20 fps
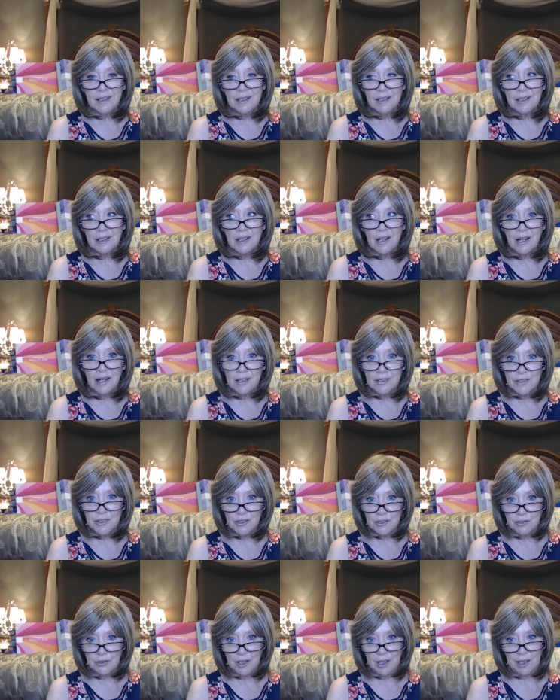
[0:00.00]

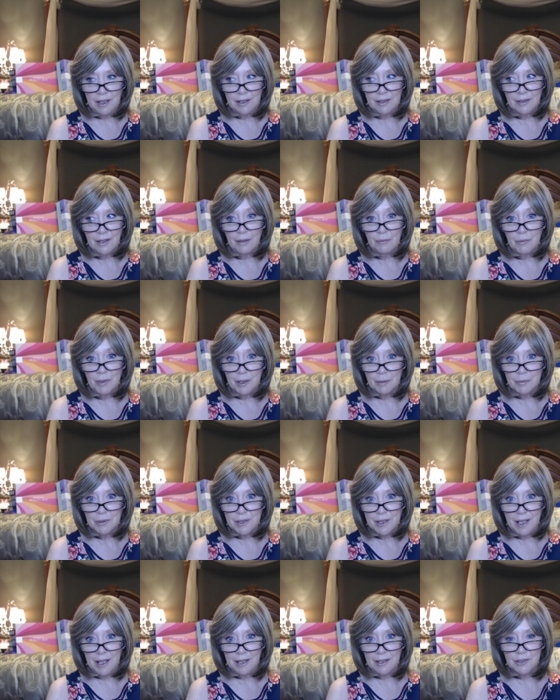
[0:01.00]
concentrate on what I'm
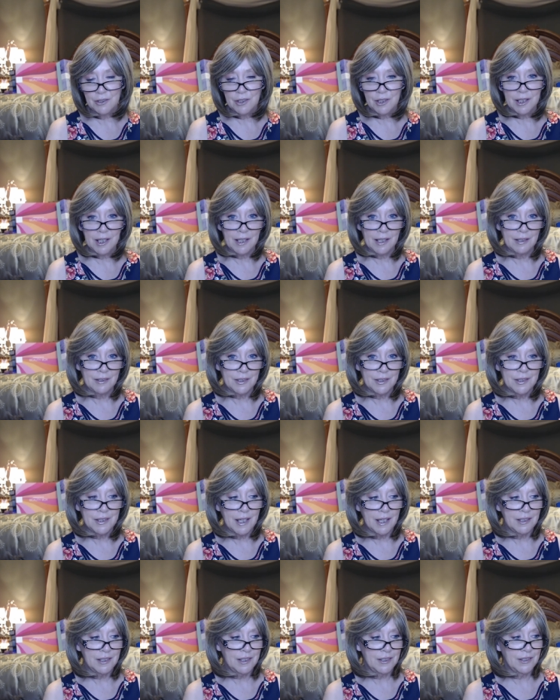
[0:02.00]
saying to get out a
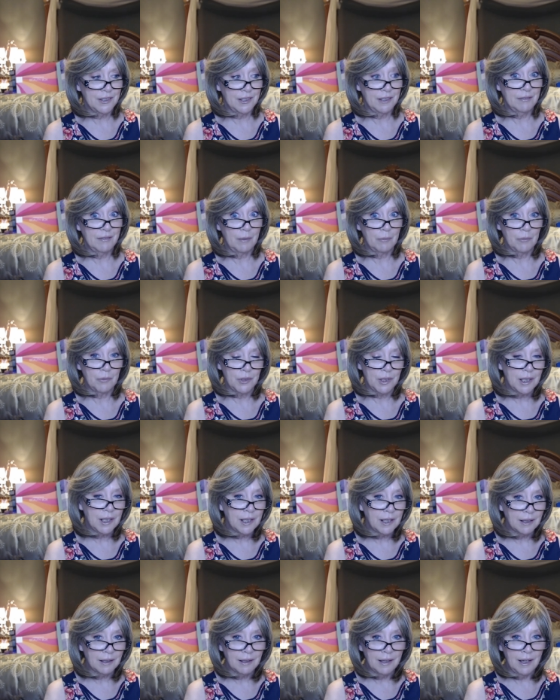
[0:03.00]
sentence and if I'm
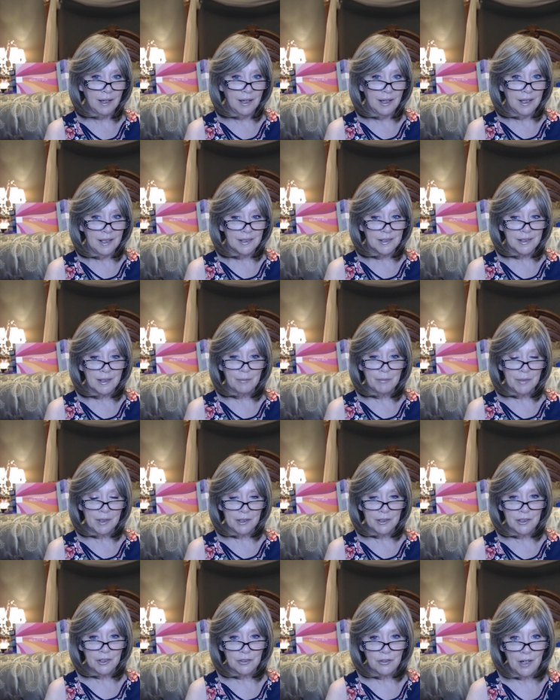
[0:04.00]
reading
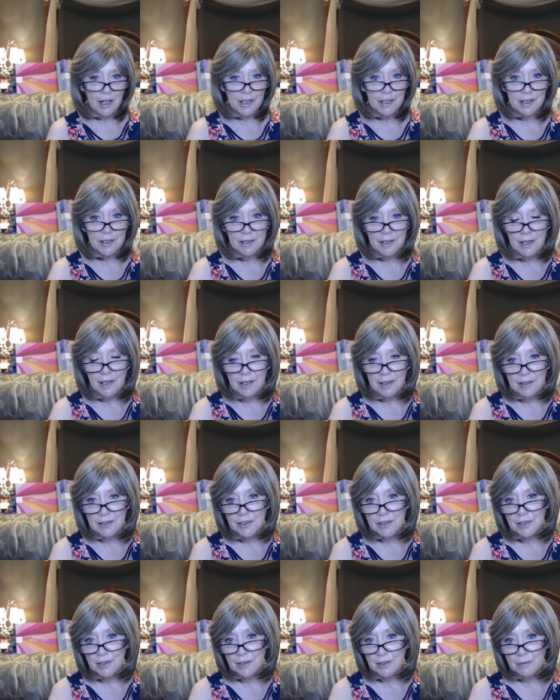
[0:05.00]
something to try to
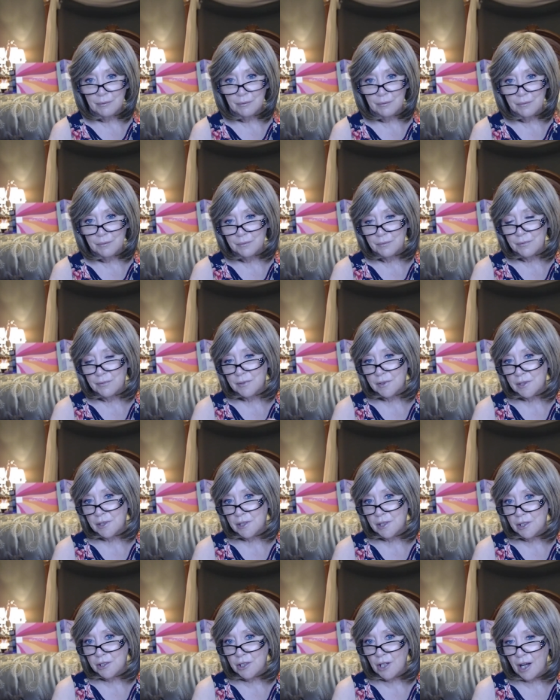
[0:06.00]
to
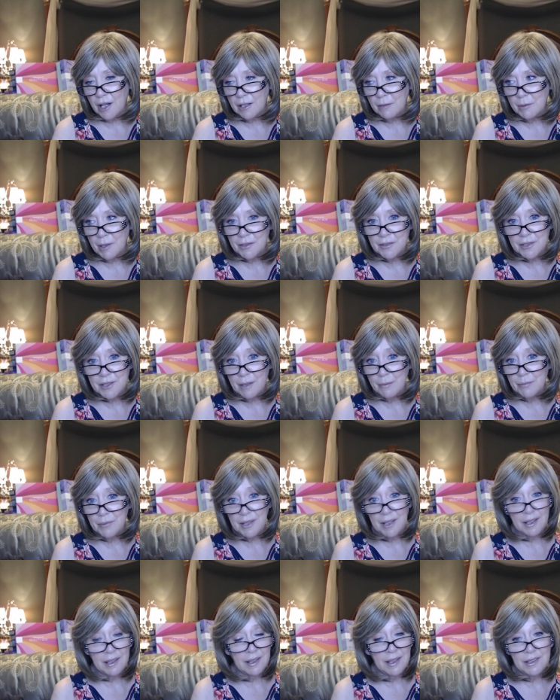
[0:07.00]
to talk about
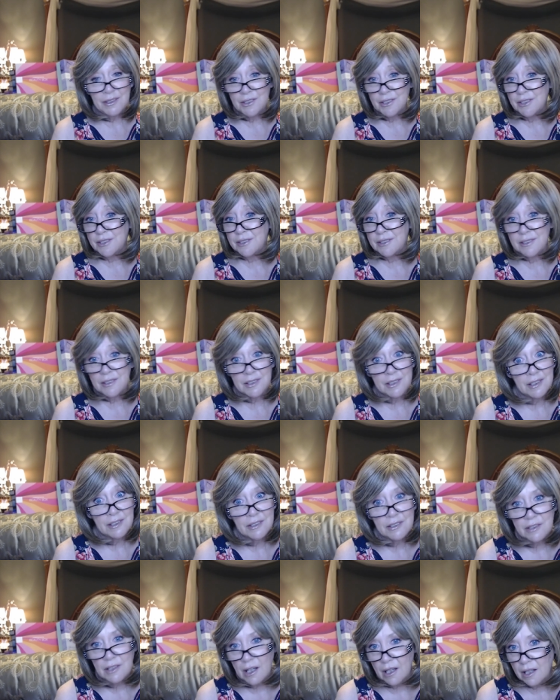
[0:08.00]
something, it's
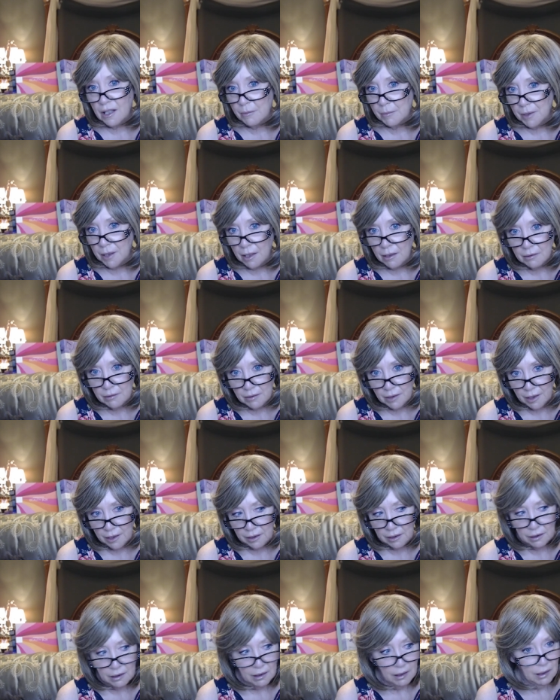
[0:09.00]
just not coming out
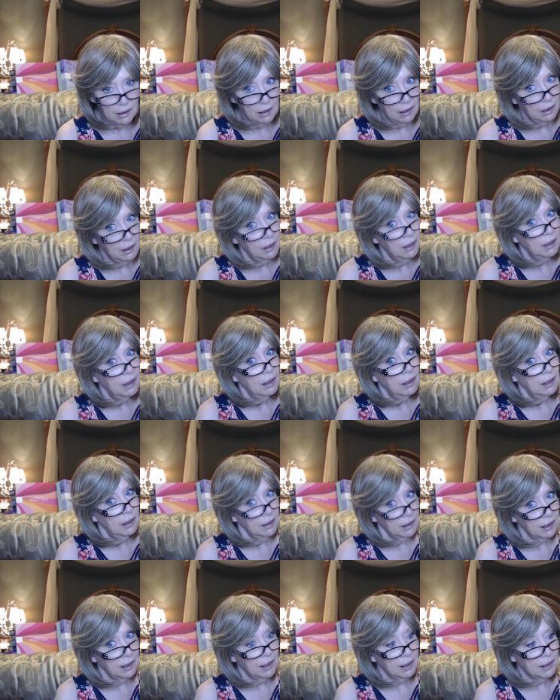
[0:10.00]
right.
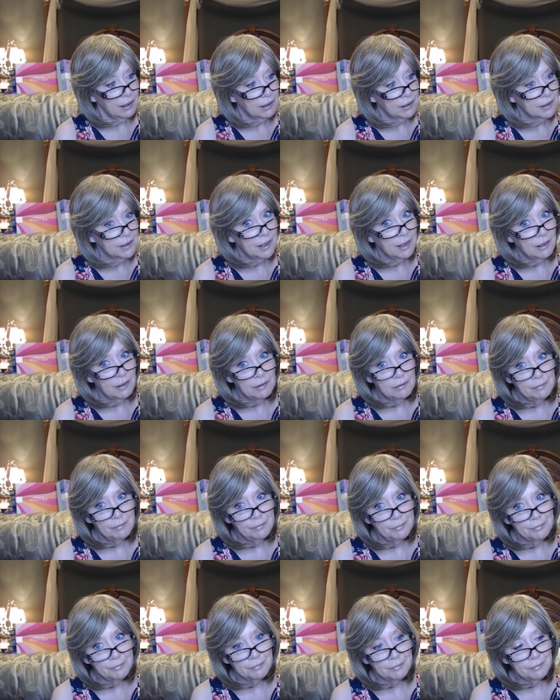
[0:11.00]
Yeah, so
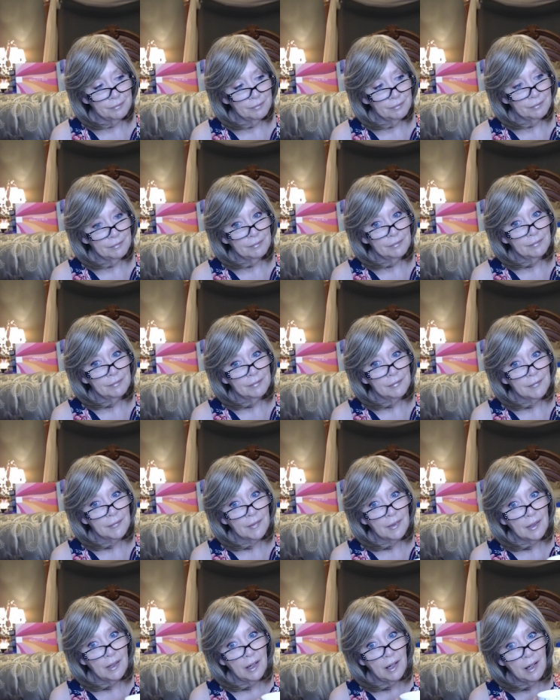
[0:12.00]

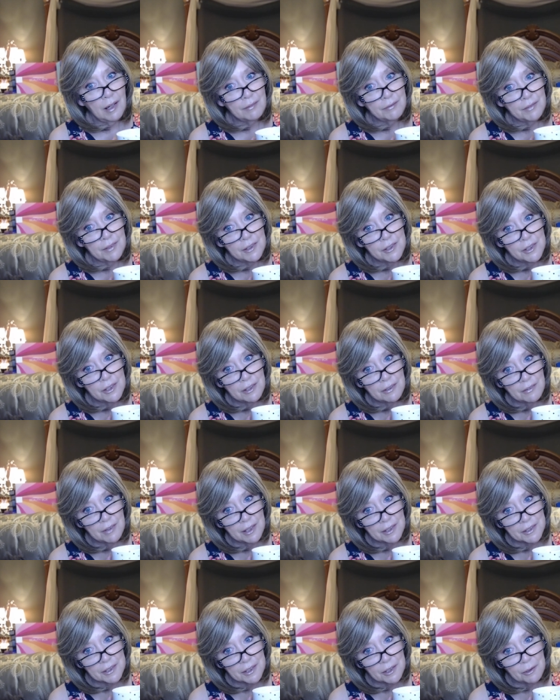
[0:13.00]
coffee to the
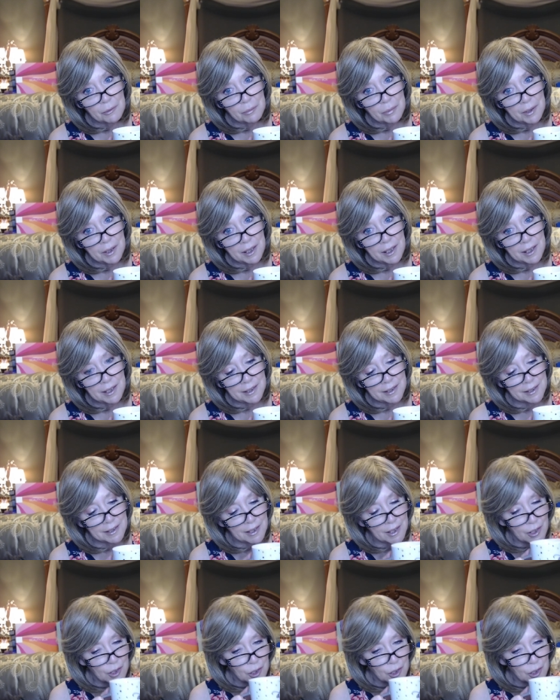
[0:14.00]
rescue, please.